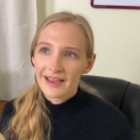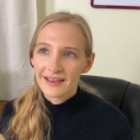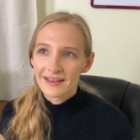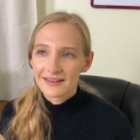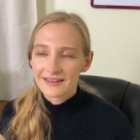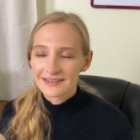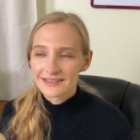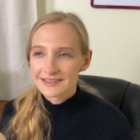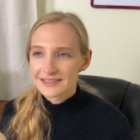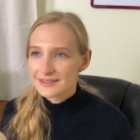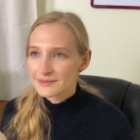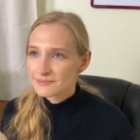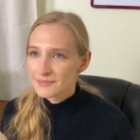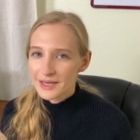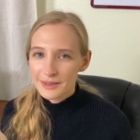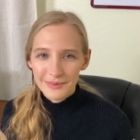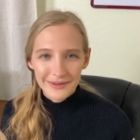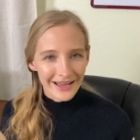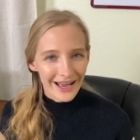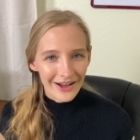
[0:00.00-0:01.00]
and
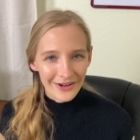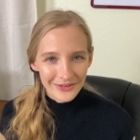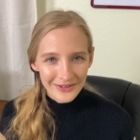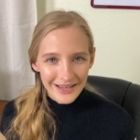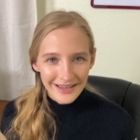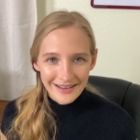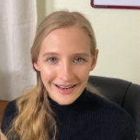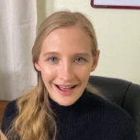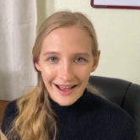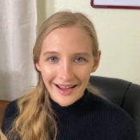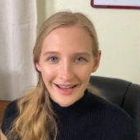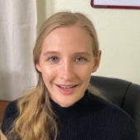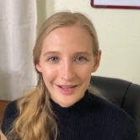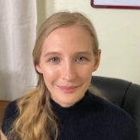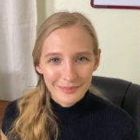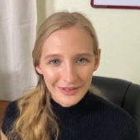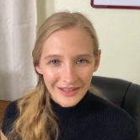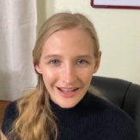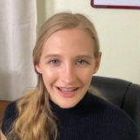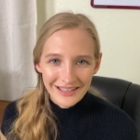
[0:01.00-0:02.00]
maybe how can I
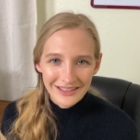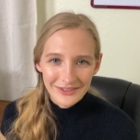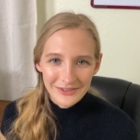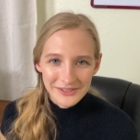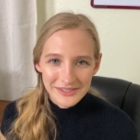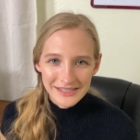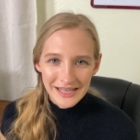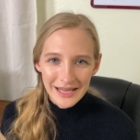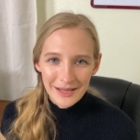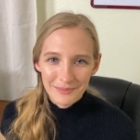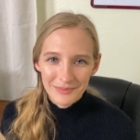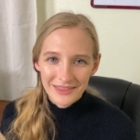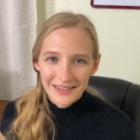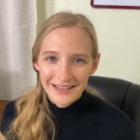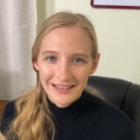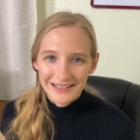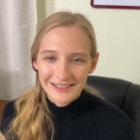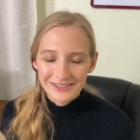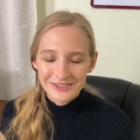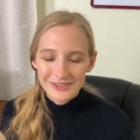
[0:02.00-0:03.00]
apply those same
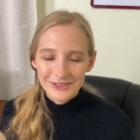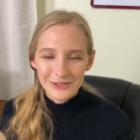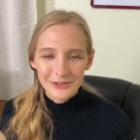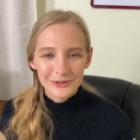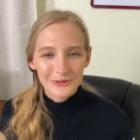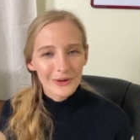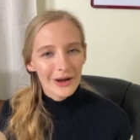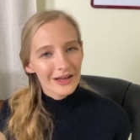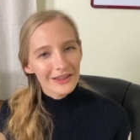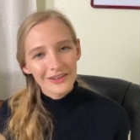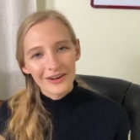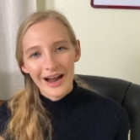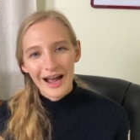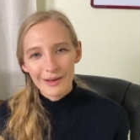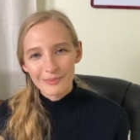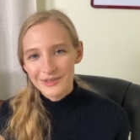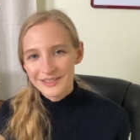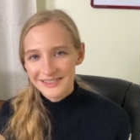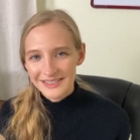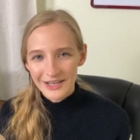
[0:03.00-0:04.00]
things to other
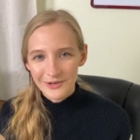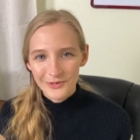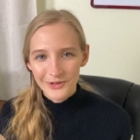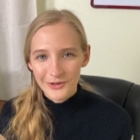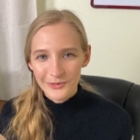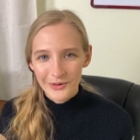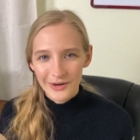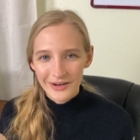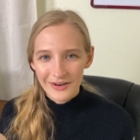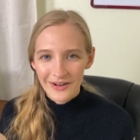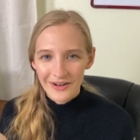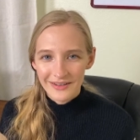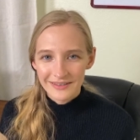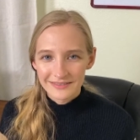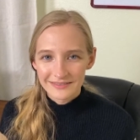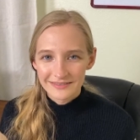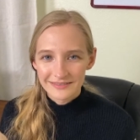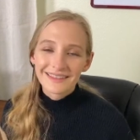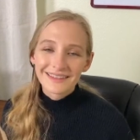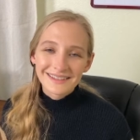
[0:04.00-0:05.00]
habits I want to work
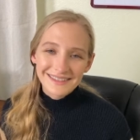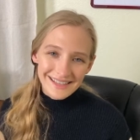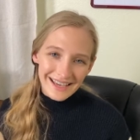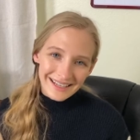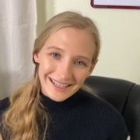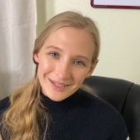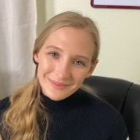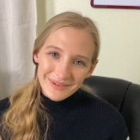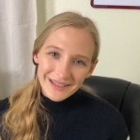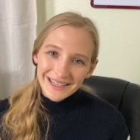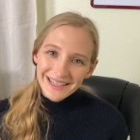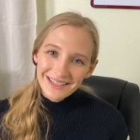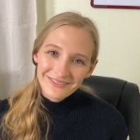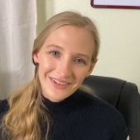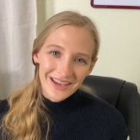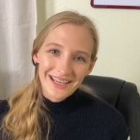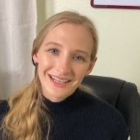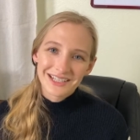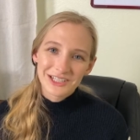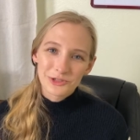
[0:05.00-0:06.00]
on. The second big
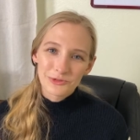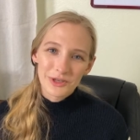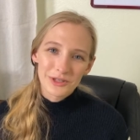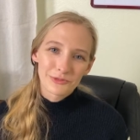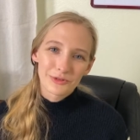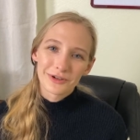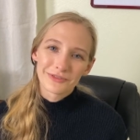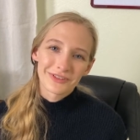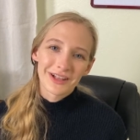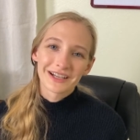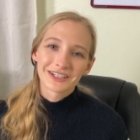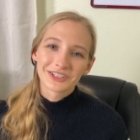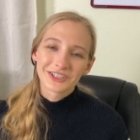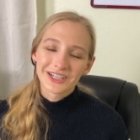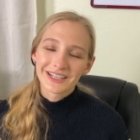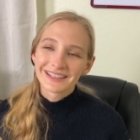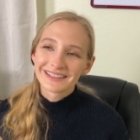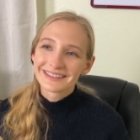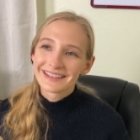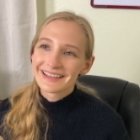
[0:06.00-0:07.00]
advantage with
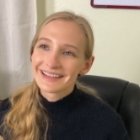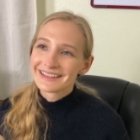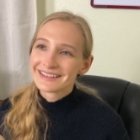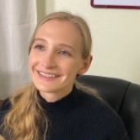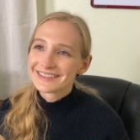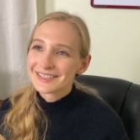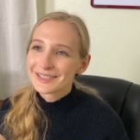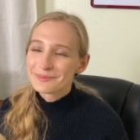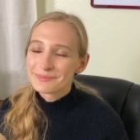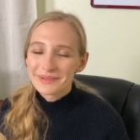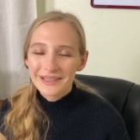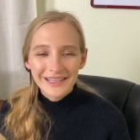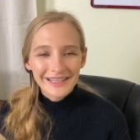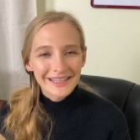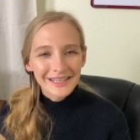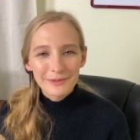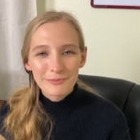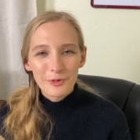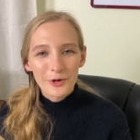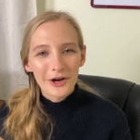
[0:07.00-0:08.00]
reflection is
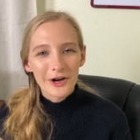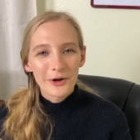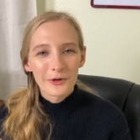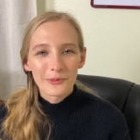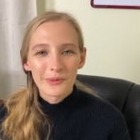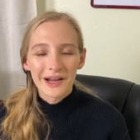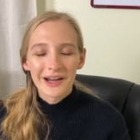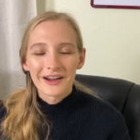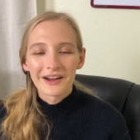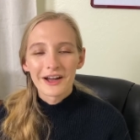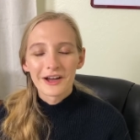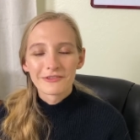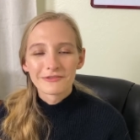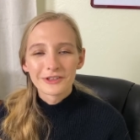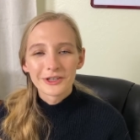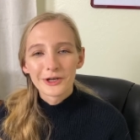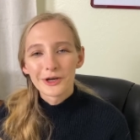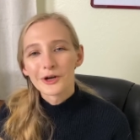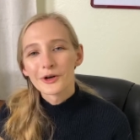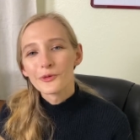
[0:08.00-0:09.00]
being more aware
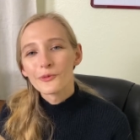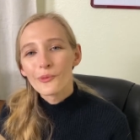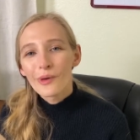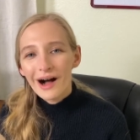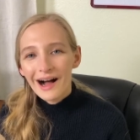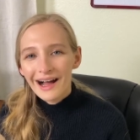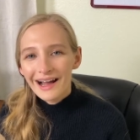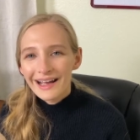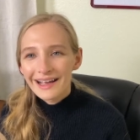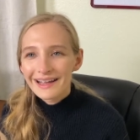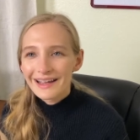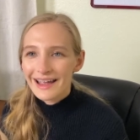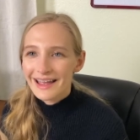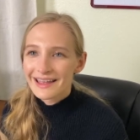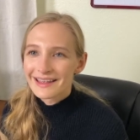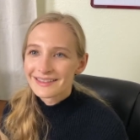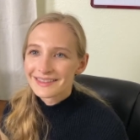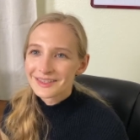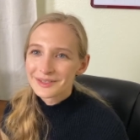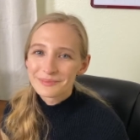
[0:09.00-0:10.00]
of your why
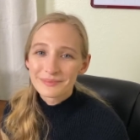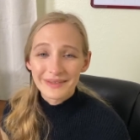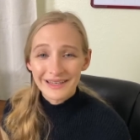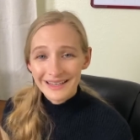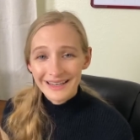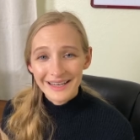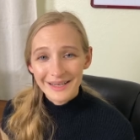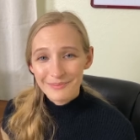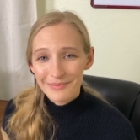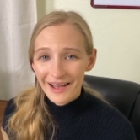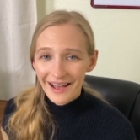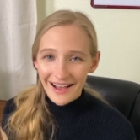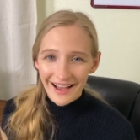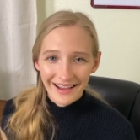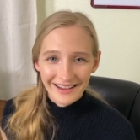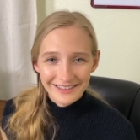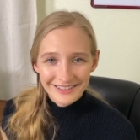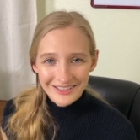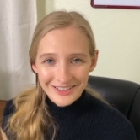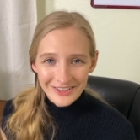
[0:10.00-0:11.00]
and the meaning
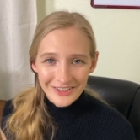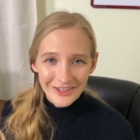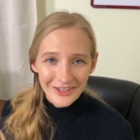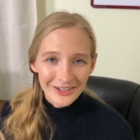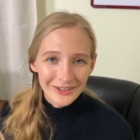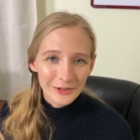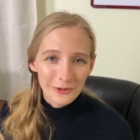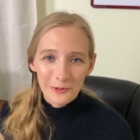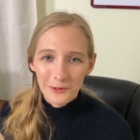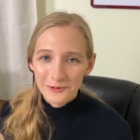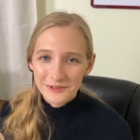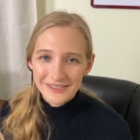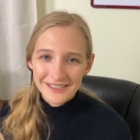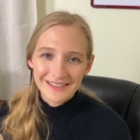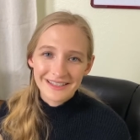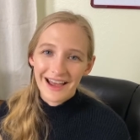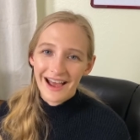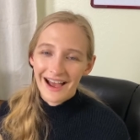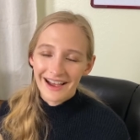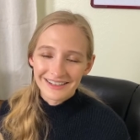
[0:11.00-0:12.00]
behind your goals
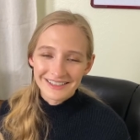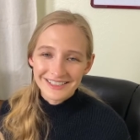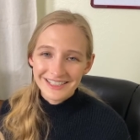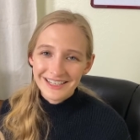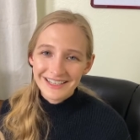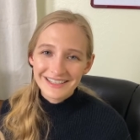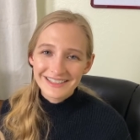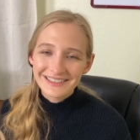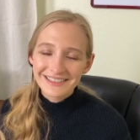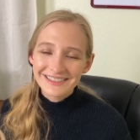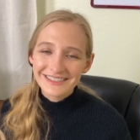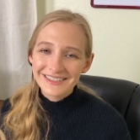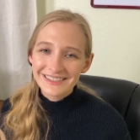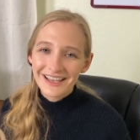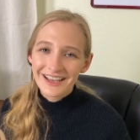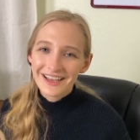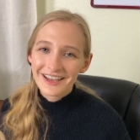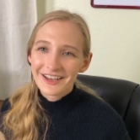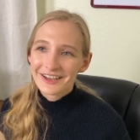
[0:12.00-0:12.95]
and actions.